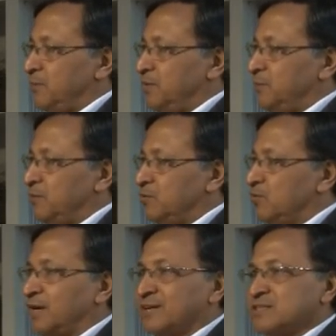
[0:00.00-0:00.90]
people
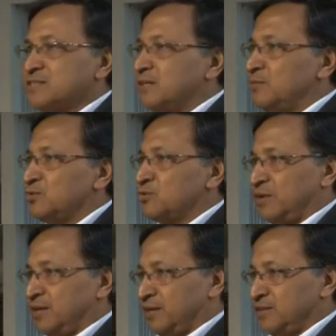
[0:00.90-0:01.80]
don't understand about
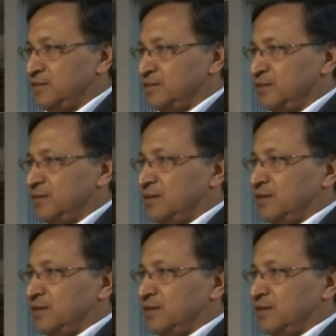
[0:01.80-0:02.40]
solar energy.